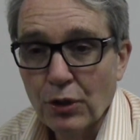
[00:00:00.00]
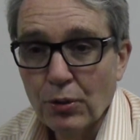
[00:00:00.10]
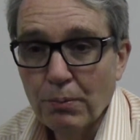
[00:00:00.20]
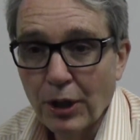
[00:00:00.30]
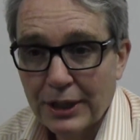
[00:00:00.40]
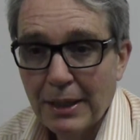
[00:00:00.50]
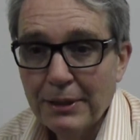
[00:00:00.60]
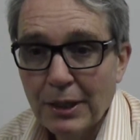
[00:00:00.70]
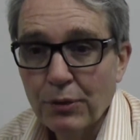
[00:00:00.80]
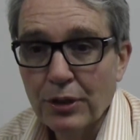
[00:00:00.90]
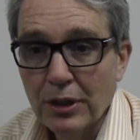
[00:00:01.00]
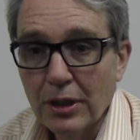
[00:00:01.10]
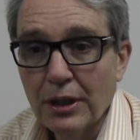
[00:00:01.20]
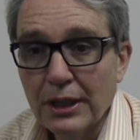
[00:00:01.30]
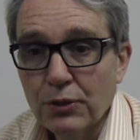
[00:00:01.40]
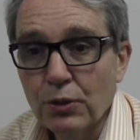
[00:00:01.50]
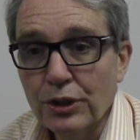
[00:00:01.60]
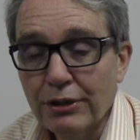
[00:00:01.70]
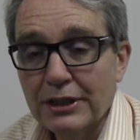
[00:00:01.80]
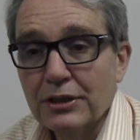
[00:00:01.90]
So by coming up with an alliance,
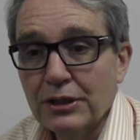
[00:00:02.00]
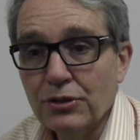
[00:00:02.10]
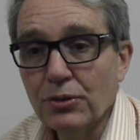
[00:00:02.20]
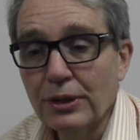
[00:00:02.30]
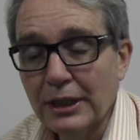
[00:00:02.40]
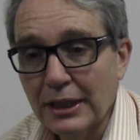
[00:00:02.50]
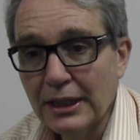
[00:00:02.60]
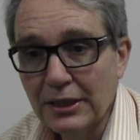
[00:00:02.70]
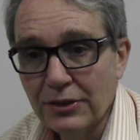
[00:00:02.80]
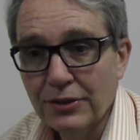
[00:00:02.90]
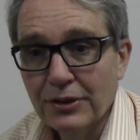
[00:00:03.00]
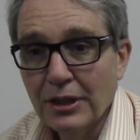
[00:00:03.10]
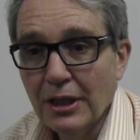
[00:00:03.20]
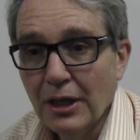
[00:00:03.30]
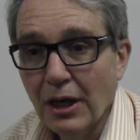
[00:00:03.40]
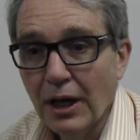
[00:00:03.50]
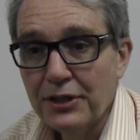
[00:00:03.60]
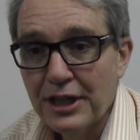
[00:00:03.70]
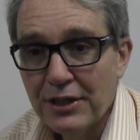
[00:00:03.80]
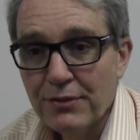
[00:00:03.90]
what you're actually doing is
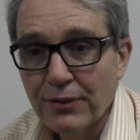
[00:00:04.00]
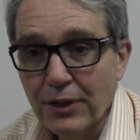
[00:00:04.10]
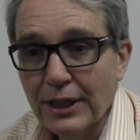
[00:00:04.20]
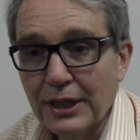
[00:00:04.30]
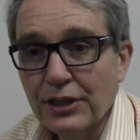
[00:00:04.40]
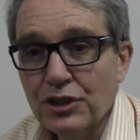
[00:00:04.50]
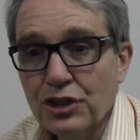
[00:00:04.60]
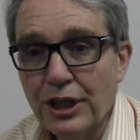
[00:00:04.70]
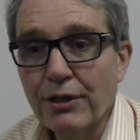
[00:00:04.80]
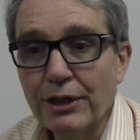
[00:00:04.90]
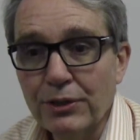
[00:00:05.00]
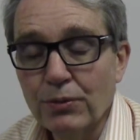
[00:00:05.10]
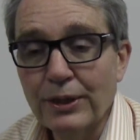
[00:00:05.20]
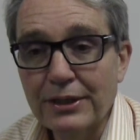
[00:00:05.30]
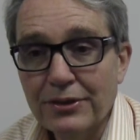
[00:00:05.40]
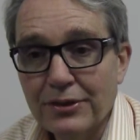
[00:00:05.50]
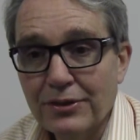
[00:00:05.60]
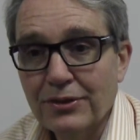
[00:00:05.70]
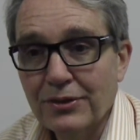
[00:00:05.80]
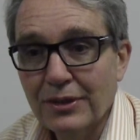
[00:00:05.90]
identifying and sharing the
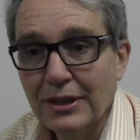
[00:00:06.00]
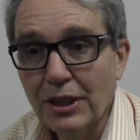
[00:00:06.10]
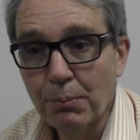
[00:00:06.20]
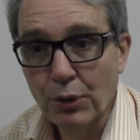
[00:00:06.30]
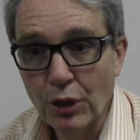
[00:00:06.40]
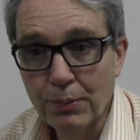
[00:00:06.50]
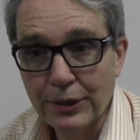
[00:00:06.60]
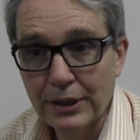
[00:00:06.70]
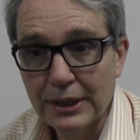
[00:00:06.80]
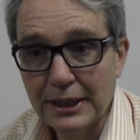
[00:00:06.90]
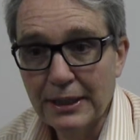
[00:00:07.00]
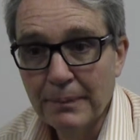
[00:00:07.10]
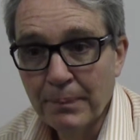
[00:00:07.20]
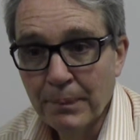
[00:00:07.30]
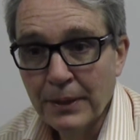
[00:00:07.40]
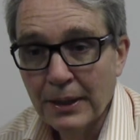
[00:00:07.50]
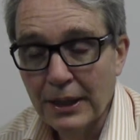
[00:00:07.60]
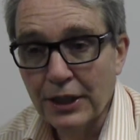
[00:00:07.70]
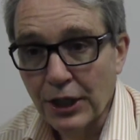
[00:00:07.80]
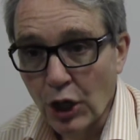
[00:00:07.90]
risks appropriately
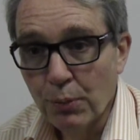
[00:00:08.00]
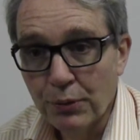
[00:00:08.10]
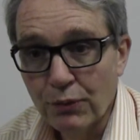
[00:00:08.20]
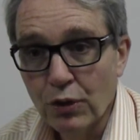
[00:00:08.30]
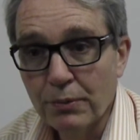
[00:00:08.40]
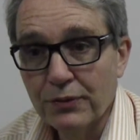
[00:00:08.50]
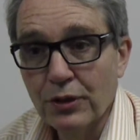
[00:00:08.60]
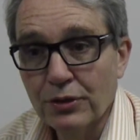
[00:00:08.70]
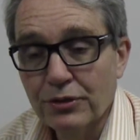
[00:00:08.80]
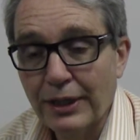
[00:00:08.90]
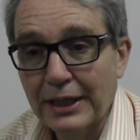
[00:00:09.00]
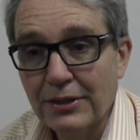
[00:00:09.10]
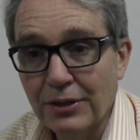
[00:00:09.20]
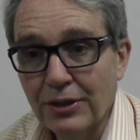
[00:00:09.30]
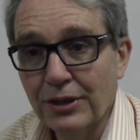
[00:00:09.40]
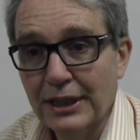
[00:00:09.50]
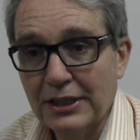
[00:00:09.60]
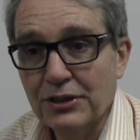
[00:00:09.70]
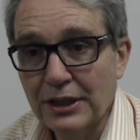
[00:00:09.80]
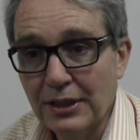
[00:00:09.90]
in an open form of contract that you can
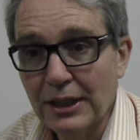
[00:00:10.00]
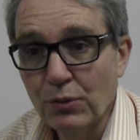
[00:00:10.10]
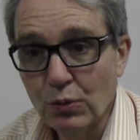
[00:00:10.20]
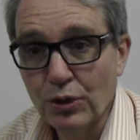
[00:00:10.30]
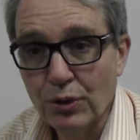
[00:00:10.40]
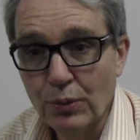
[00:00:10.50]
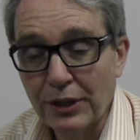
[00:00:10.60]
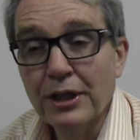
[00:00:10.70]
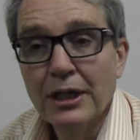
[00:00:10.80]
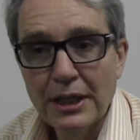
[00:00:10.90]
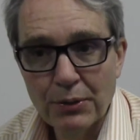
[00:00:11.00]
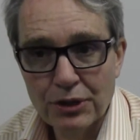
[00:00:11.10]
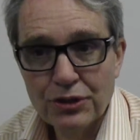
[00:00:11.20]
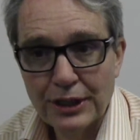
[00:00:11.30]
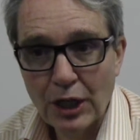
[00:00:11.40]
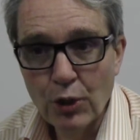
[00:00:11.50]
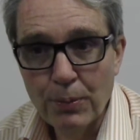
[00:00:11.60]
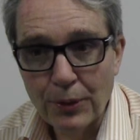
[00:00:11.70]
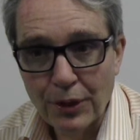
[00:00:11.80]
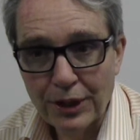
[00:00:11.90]
actually then work with. Now, when I say
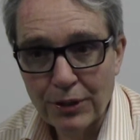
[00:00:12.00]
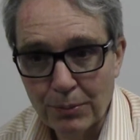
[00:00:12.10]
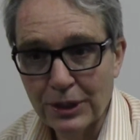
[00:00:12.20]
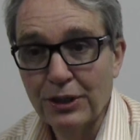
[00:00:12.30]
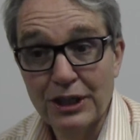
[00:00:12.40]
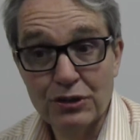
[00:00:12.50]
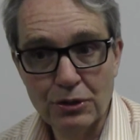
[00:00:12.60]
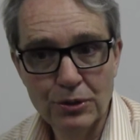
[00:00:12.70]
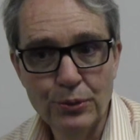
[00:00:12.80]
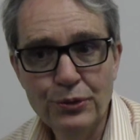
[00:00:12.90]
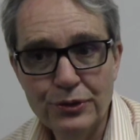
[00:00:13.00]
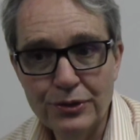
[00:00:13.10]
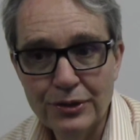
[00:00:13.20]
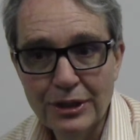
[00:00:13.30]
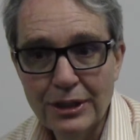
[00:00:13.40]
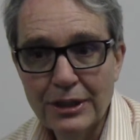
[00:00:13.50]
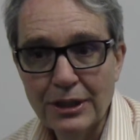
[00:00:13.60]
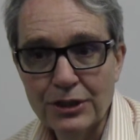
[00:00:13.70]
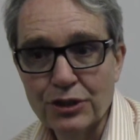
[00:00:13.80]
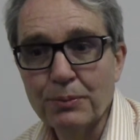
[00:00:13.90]
open, I don't mean that it's loose.
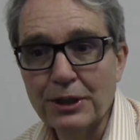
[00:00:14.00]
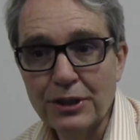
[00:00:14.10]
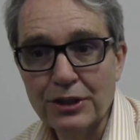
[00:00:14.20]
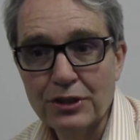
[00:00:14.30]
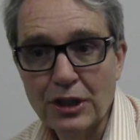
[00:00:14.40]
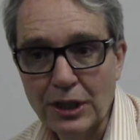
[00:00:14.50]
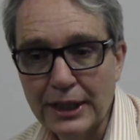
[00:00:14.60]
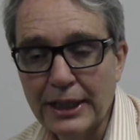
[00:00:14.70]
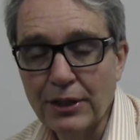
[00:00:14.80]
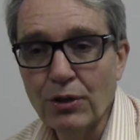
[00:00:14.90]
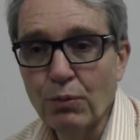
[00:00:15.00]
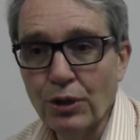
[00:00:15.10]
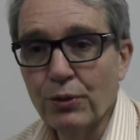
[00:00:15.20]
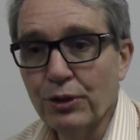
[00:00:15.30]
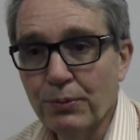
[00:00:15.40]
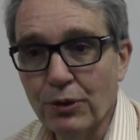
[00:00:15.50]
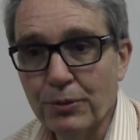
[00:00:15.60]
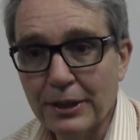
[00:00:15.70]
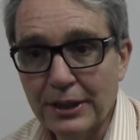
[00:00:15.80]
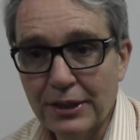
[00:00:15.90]
I just mean that it's clear on what the
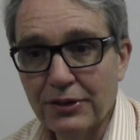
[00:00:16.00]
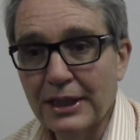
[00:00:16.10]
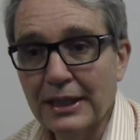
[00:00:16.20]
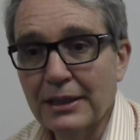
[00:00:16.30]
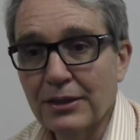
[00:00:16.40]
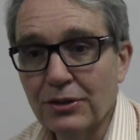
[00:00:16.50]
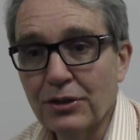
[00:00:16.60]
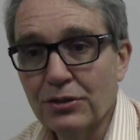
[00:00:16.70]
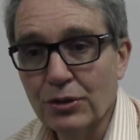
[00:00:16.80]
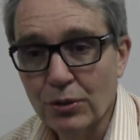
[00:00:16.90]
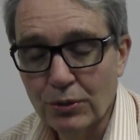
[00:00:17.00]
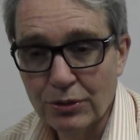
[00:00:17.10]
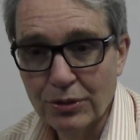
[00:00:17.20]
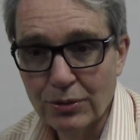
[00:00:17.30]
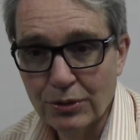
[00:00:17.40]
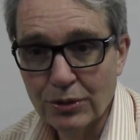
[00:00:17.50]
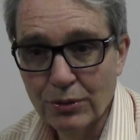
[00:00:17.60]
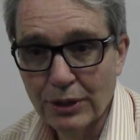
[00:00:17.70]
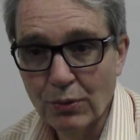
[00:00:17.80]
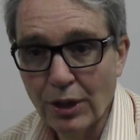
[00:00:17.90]
responsibilities are as to who is
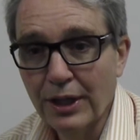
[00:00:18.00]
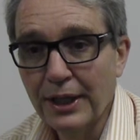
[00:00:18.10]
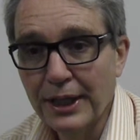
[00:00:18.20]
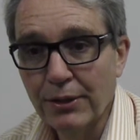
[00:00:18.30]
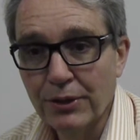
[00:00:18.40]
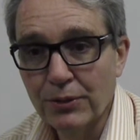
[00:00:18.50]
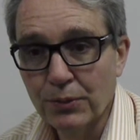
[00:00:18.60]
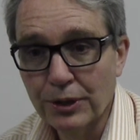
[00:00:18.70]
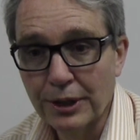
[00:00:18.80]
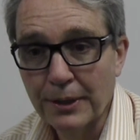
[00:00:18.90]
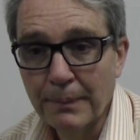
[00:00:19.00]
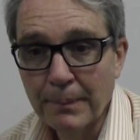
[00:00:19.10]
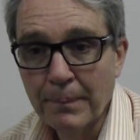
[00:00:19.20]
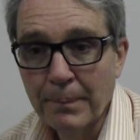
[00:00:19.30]
doing what and how it can work.